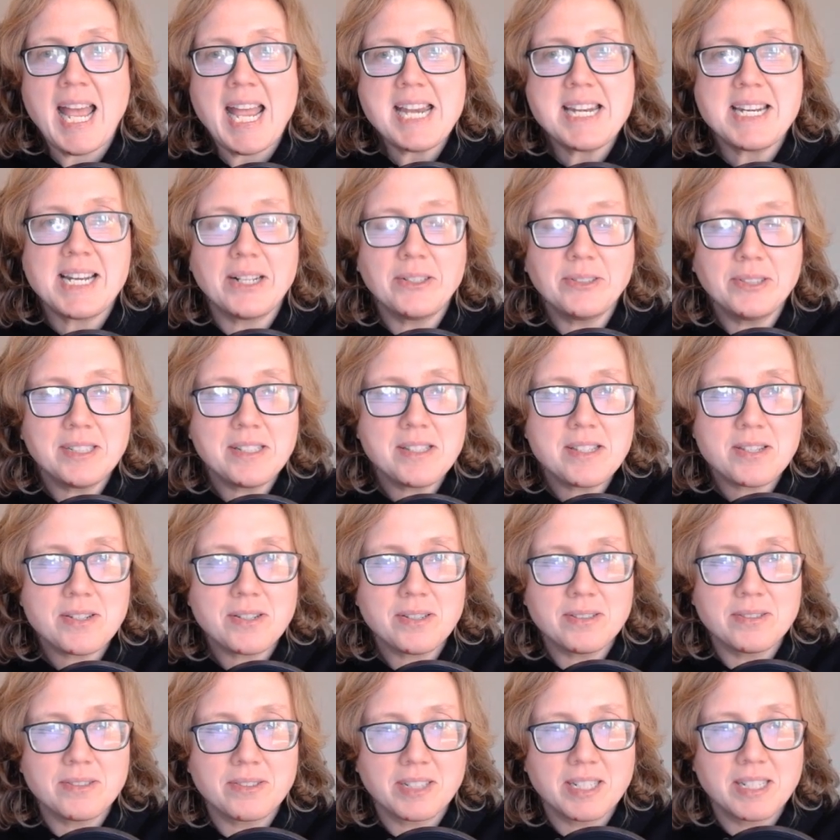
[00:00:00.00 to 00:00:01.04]
Now let's
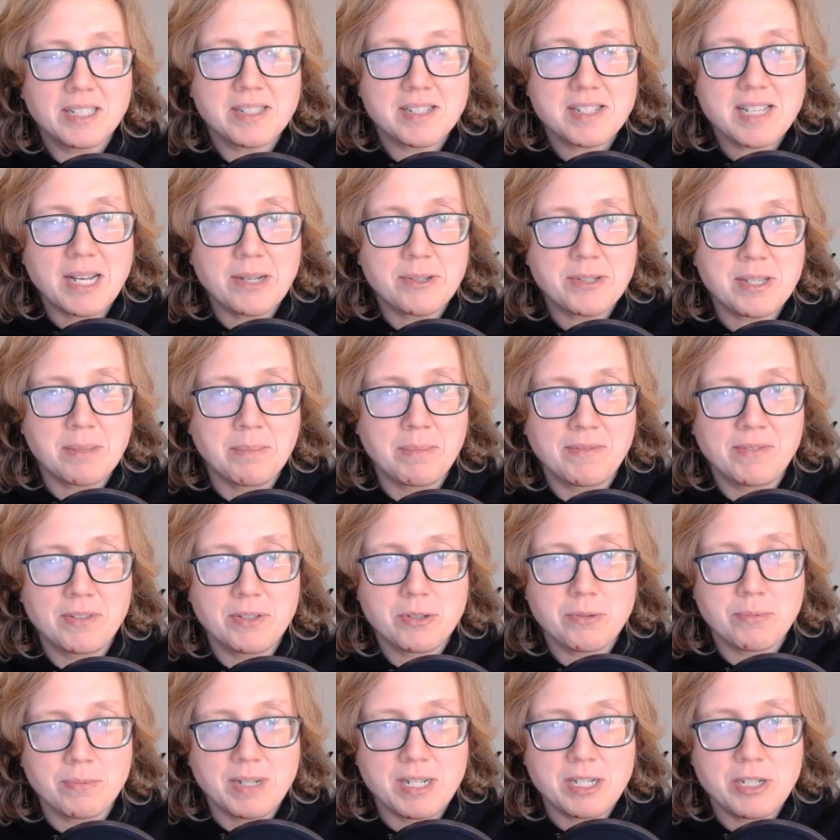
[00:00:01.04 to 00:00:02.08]
start looking at how some of
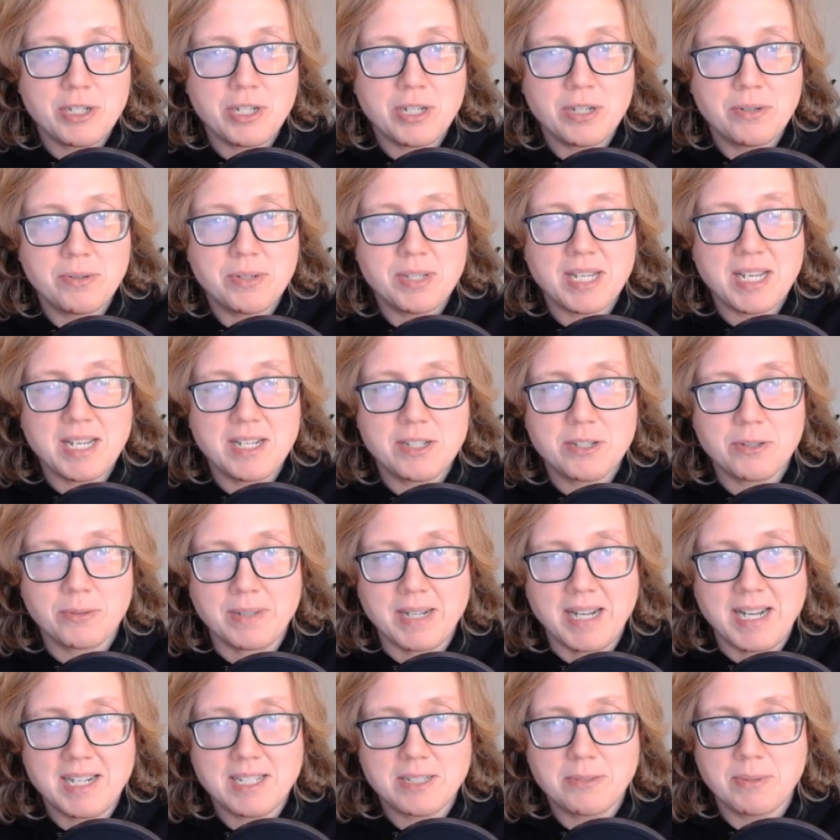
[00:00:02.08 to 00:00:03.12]
those ratios
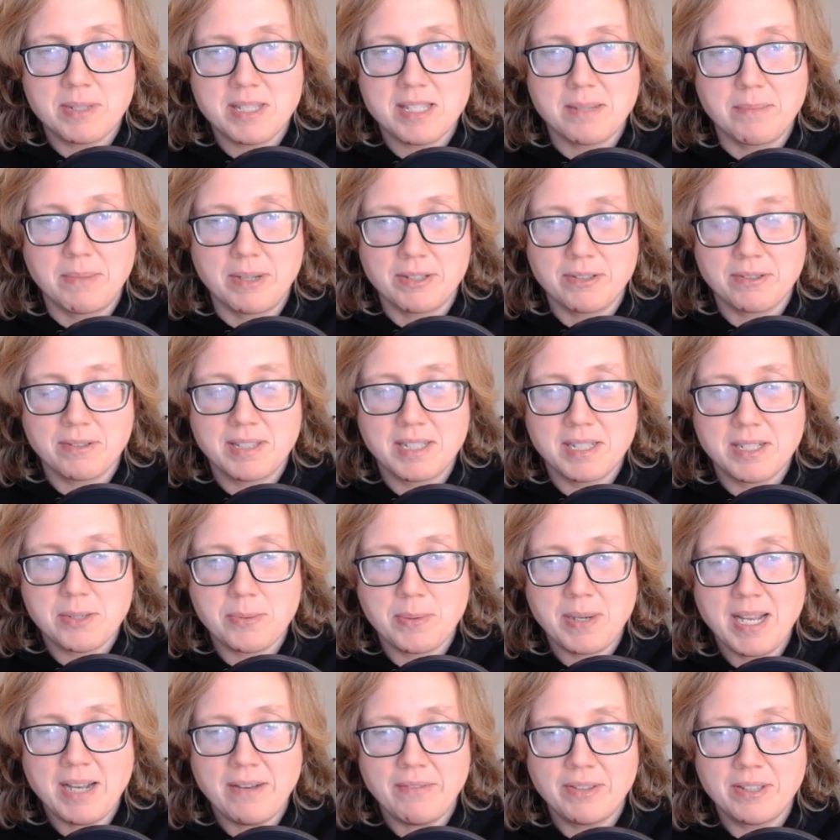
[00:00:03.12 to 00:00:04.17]
interact with some other things we
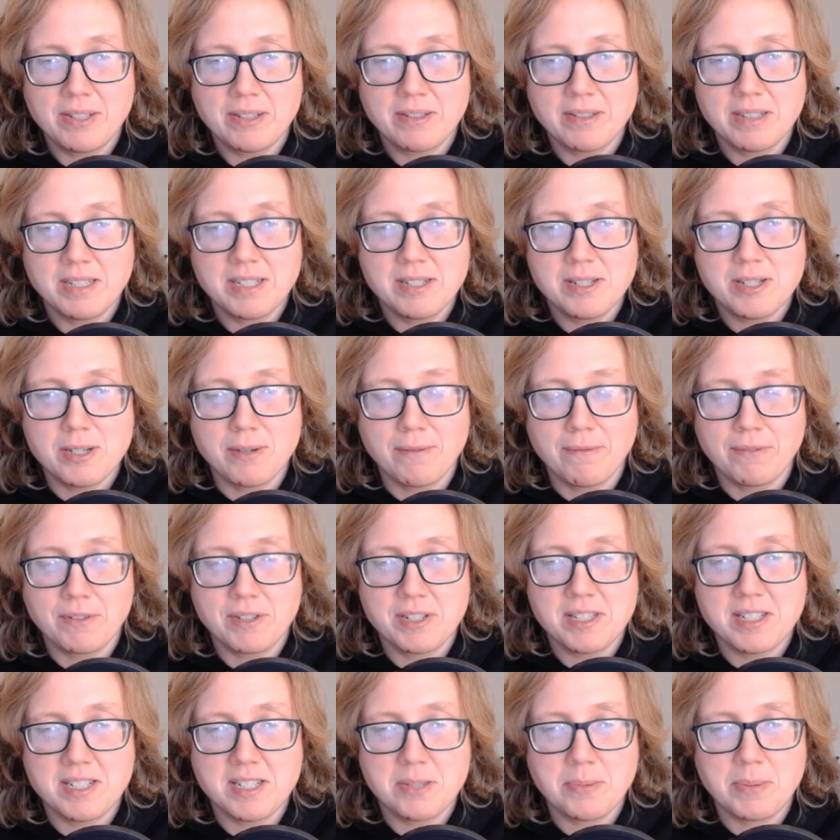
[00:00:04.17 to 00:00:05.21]
have in the grid. So for
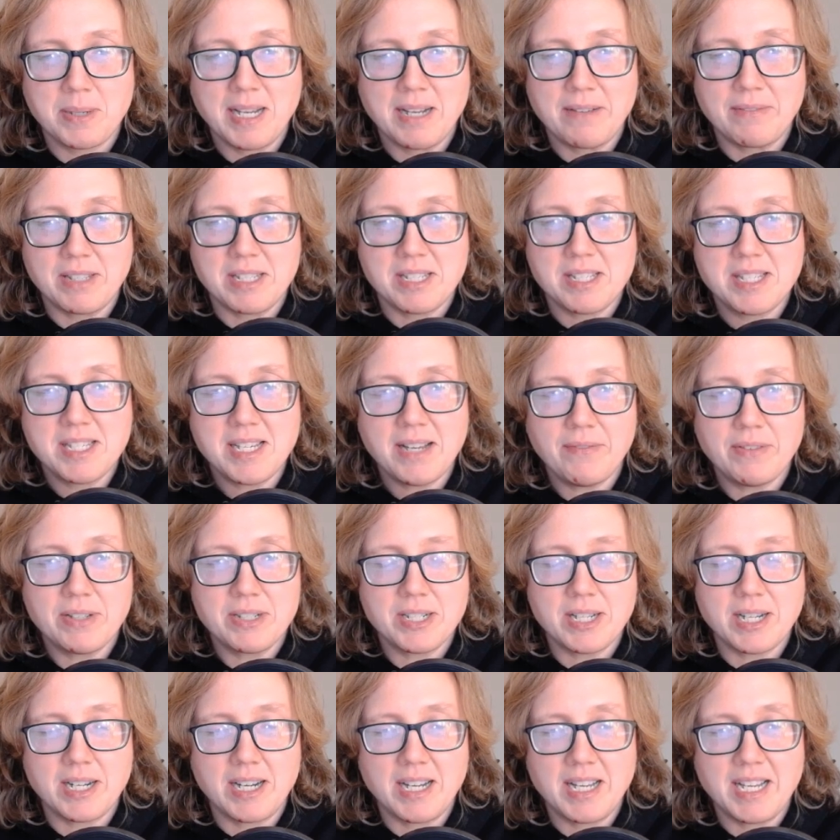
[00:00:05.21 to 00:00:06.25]
instance, we have this 7
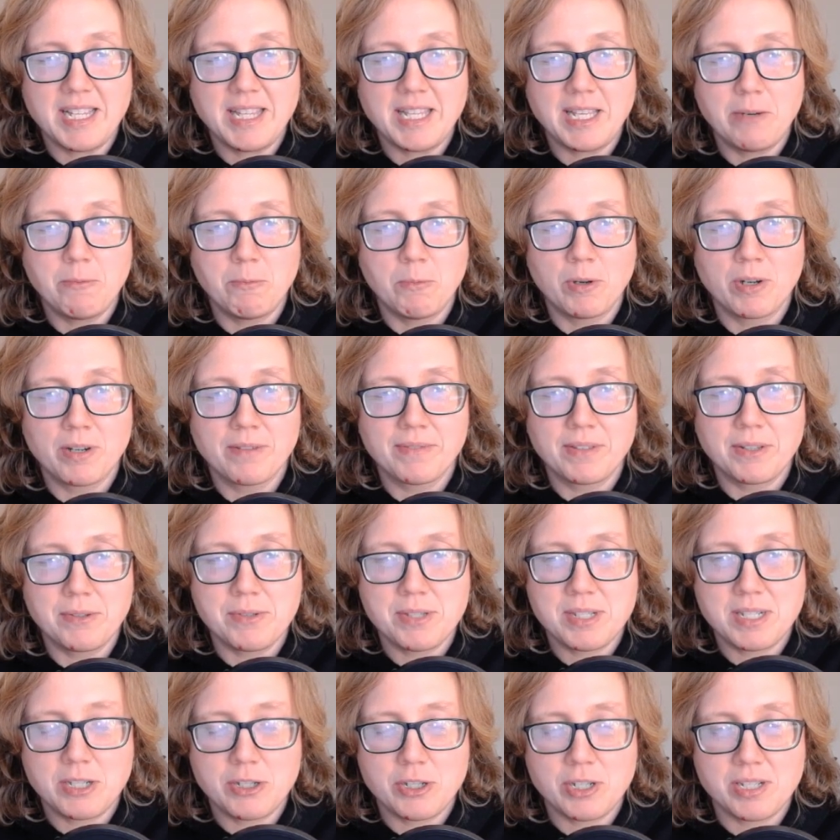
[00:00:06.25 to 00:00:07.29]
dot, and then one of those
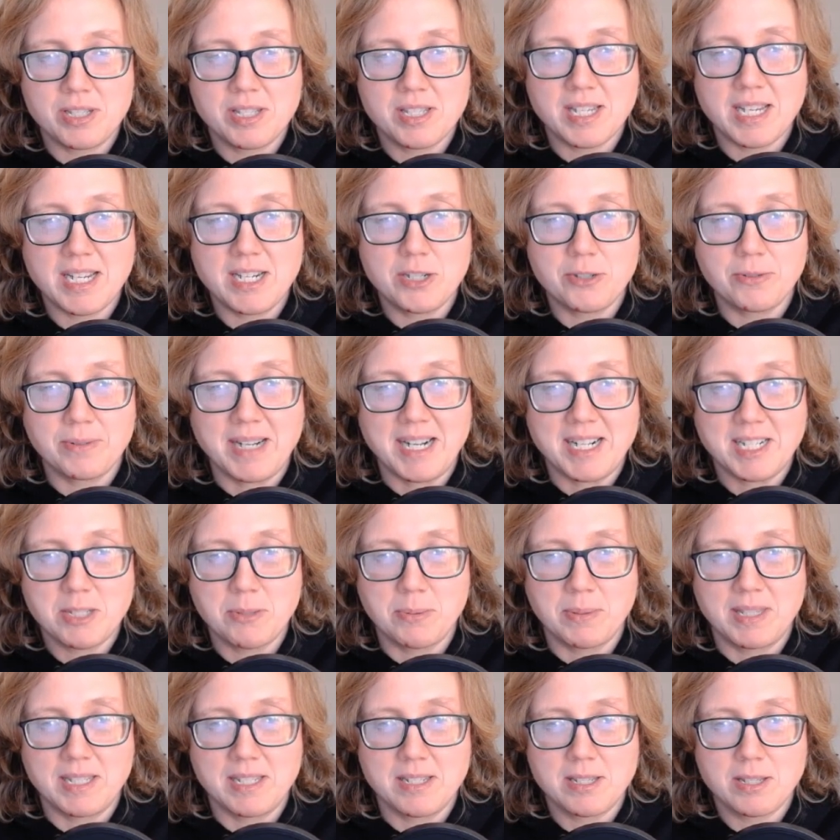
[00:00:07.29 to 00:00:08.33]
digits interacts
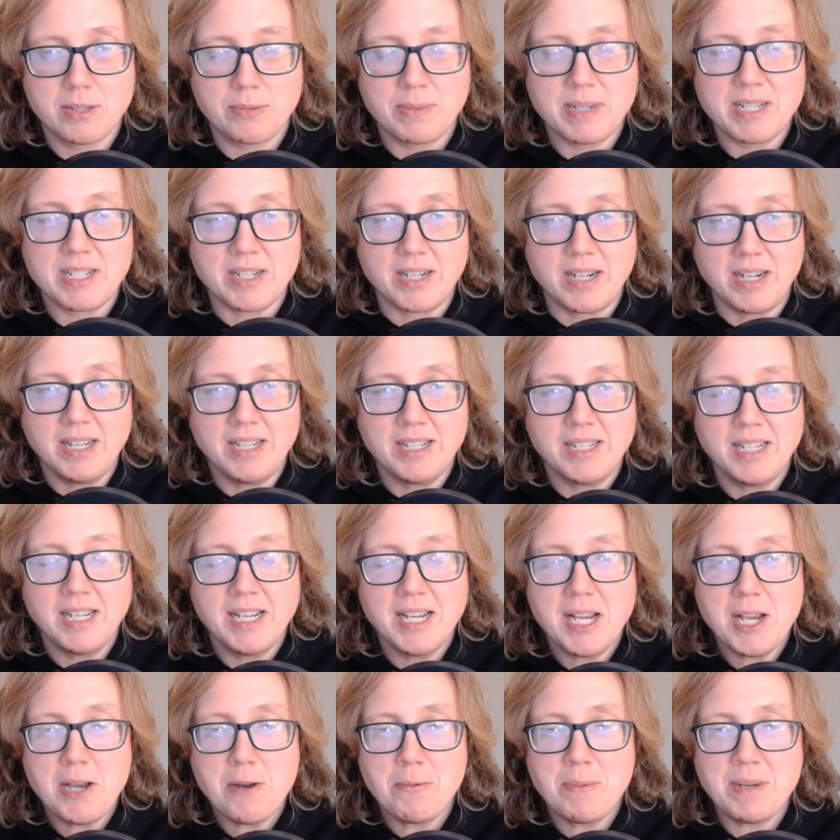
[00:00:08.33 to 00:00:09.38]
with this 3 dot.
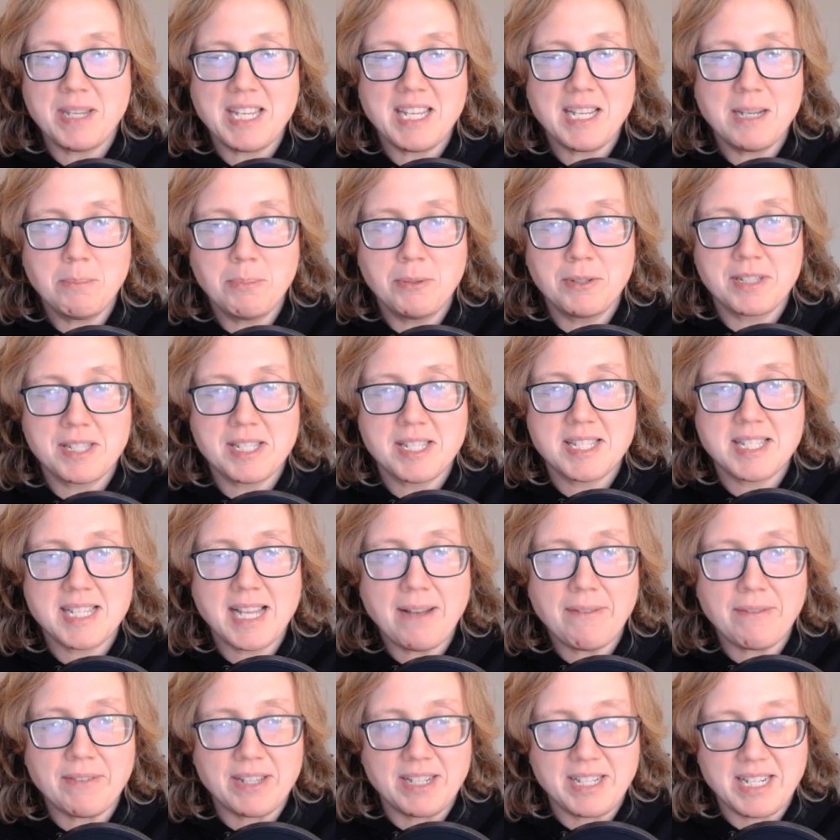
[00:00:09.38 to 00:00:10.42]
We can't put
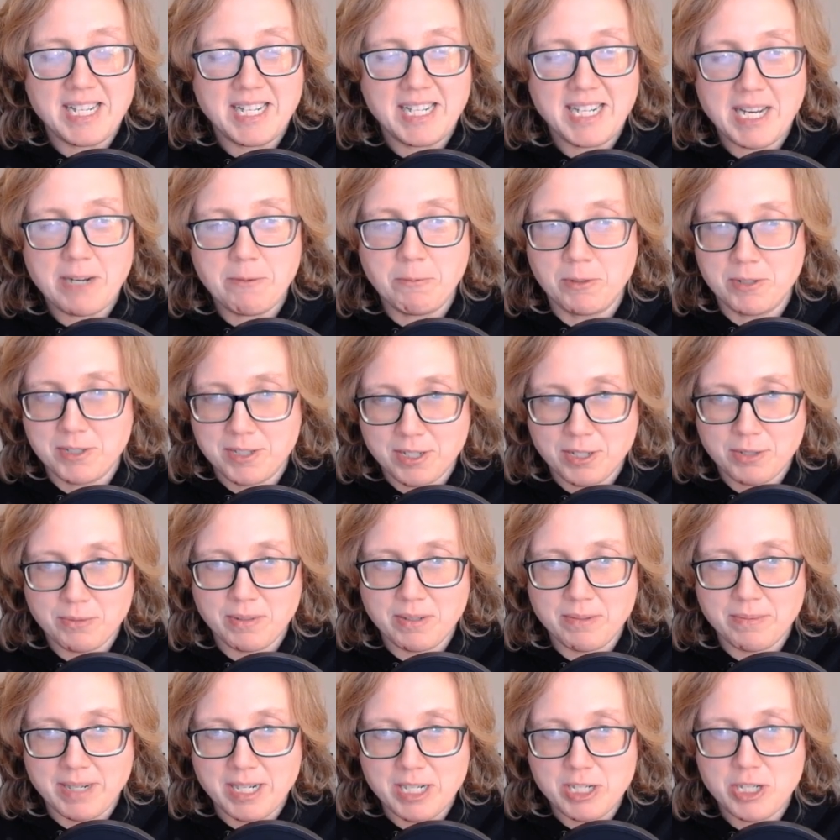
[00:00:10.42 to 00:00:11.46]
7 in a 1 to 3
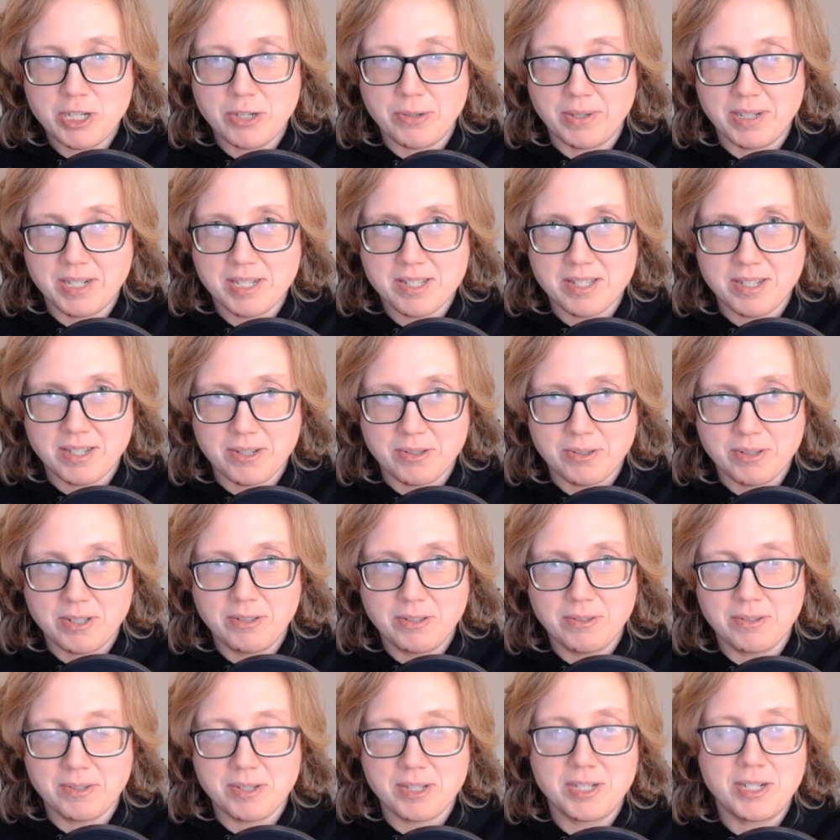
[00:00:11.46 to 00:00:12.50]
ratio in a Sudoku.
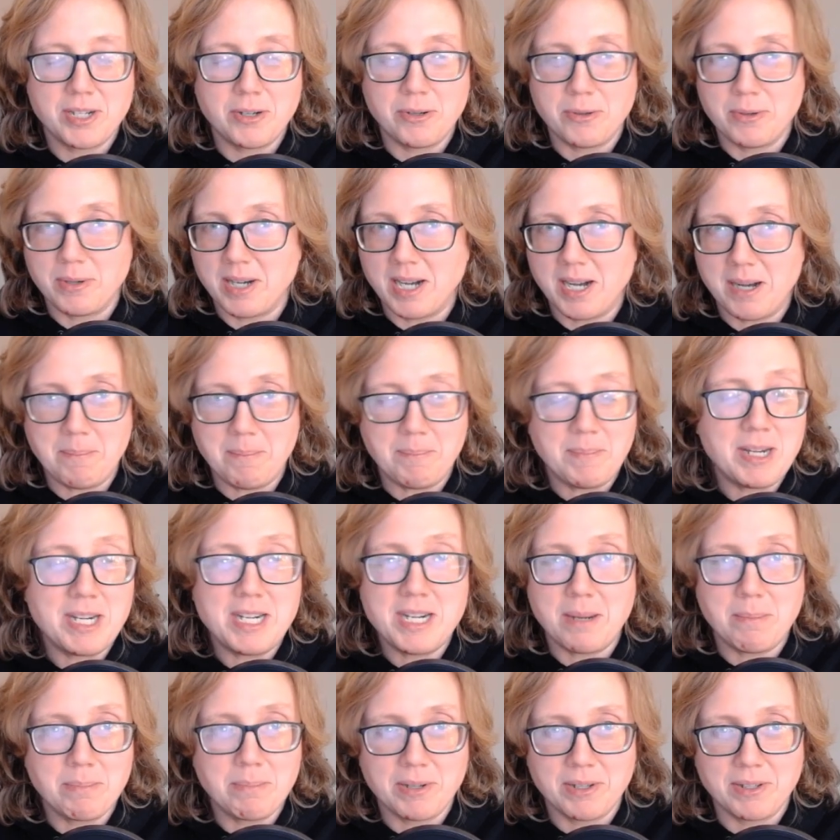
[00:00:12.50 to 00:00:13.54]
There's no um,
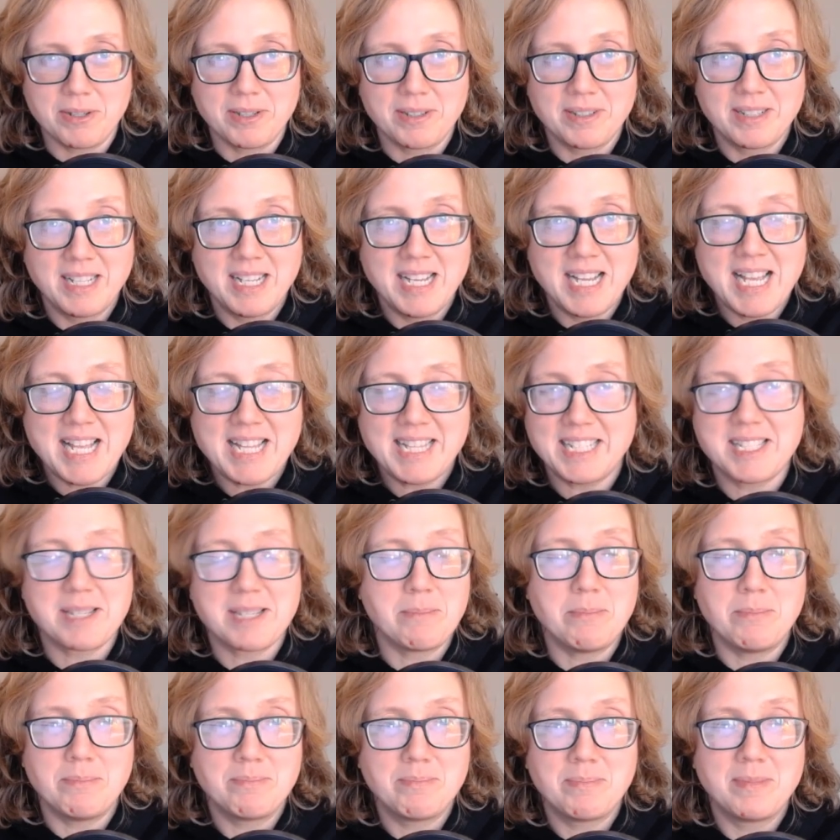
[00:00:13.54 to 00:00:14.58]
number that's a